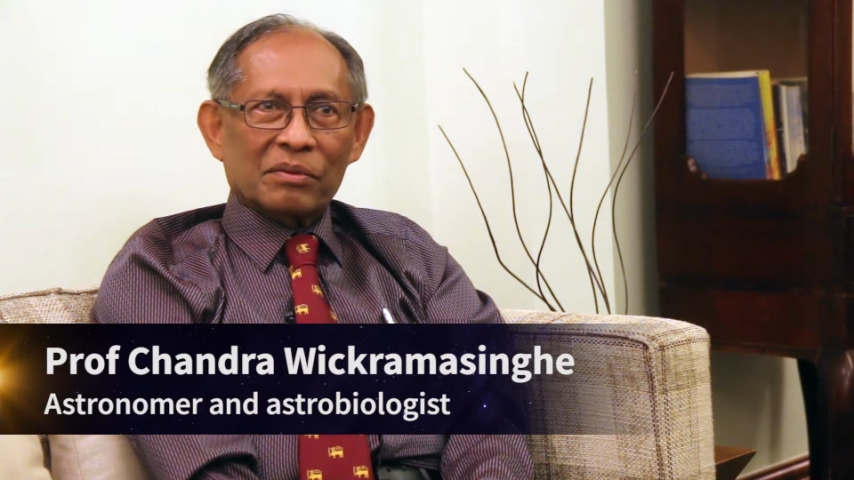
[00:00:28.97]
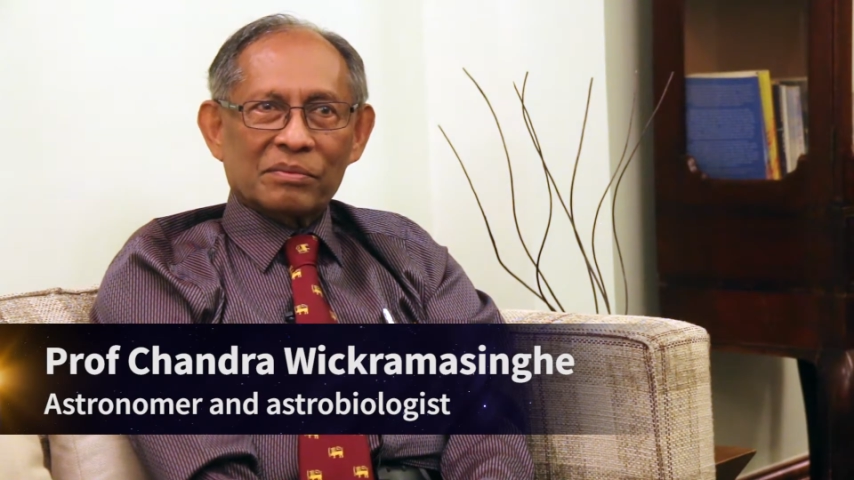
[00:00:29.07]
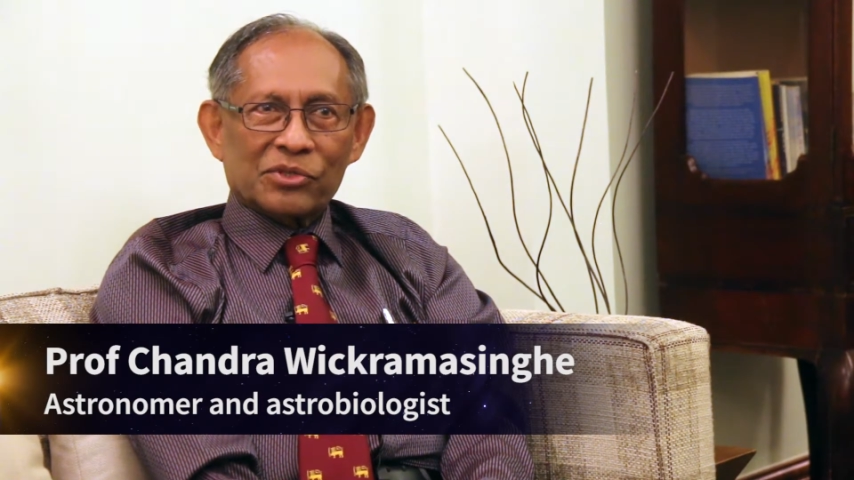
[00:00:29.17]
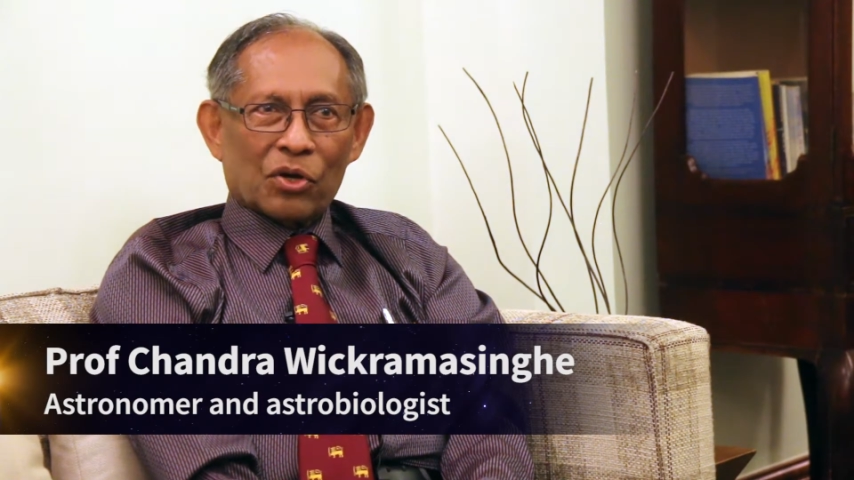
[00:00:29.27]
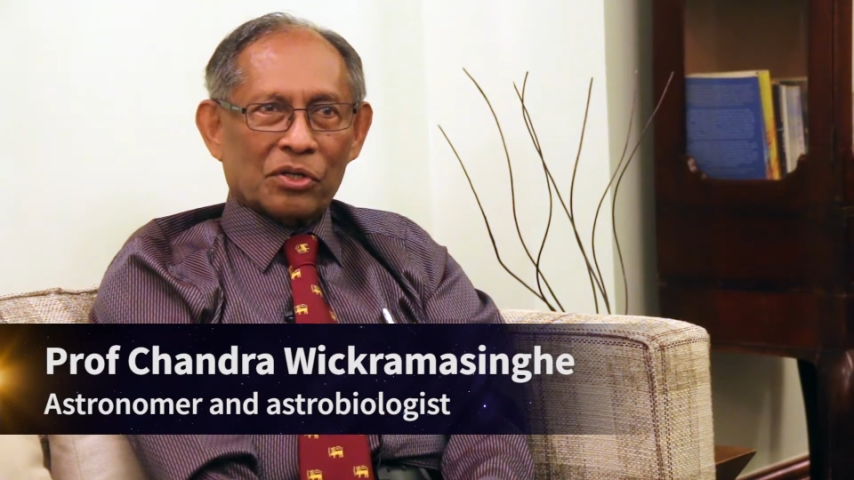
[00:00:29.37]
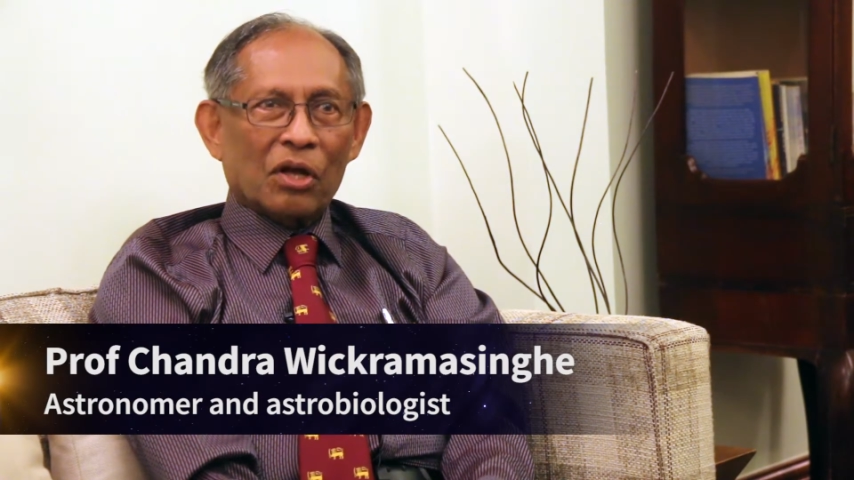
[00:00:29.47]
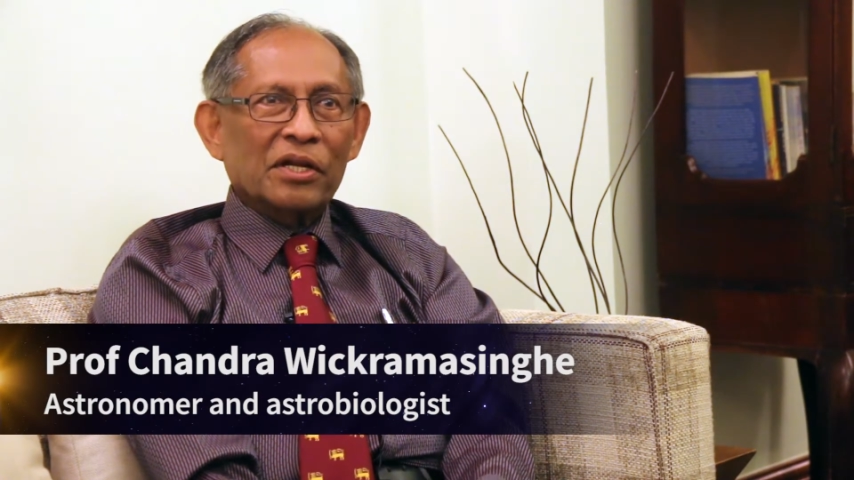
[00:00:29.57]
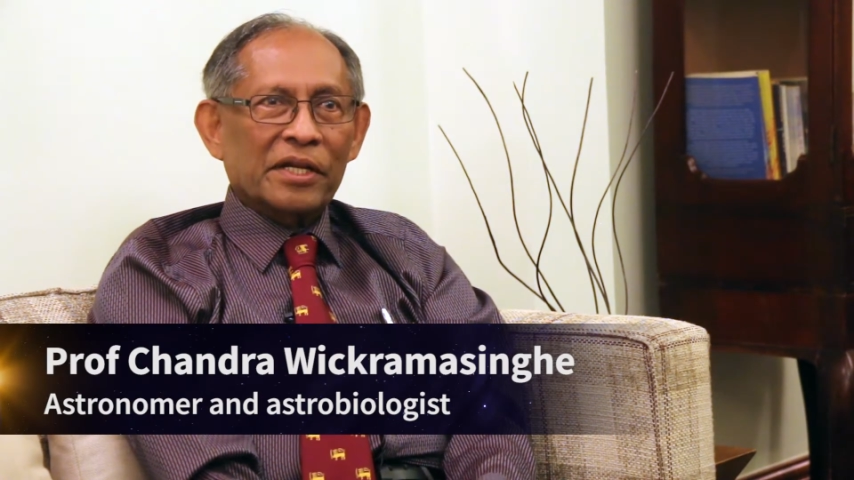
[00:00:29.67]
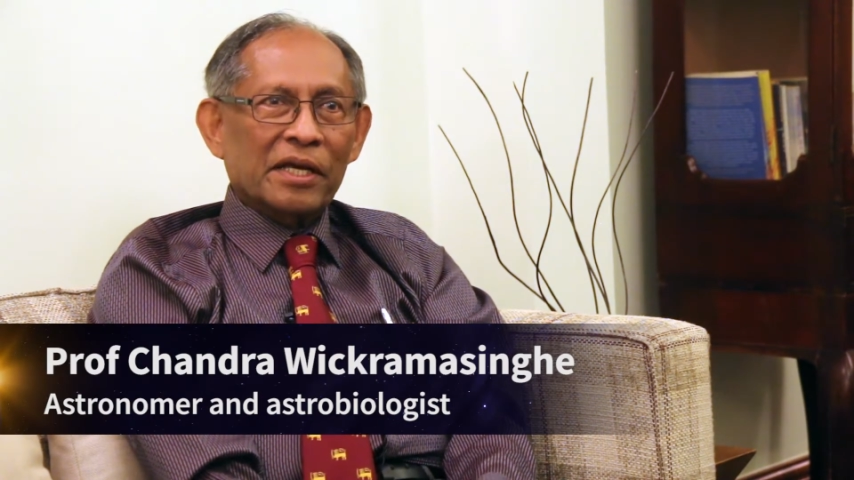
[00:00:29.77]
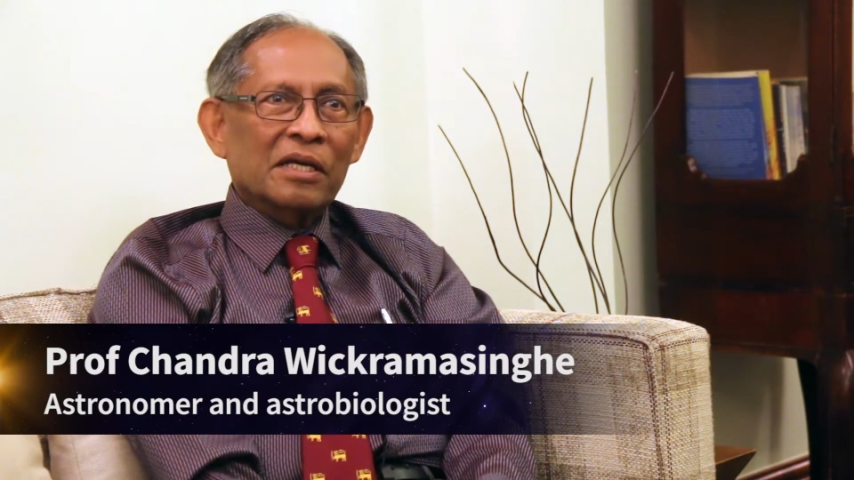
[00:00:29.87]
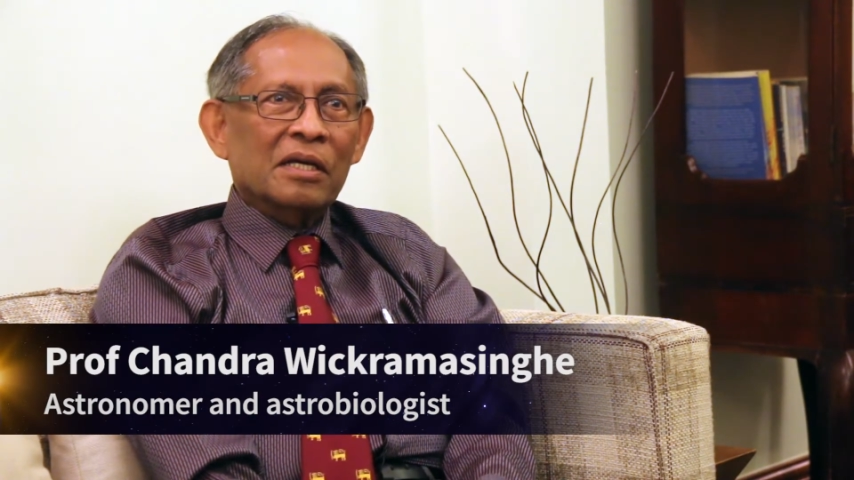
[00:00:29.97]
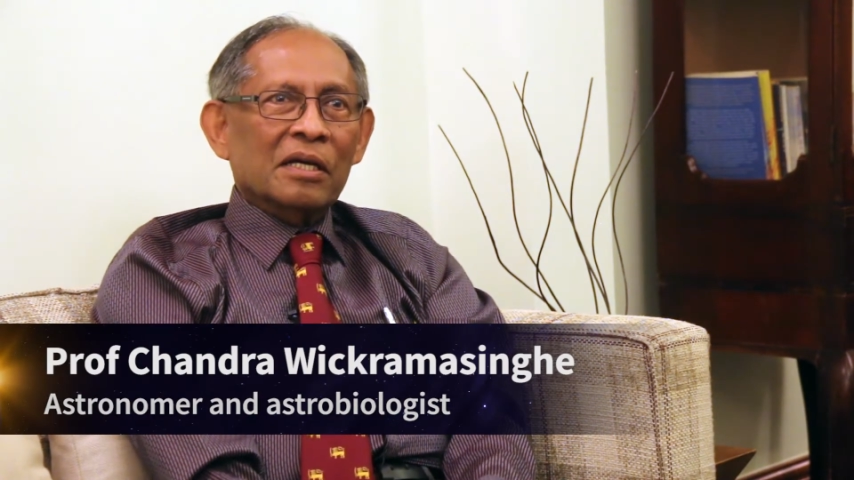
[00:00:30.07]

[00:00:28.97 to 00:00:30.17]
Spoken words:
a short holiday.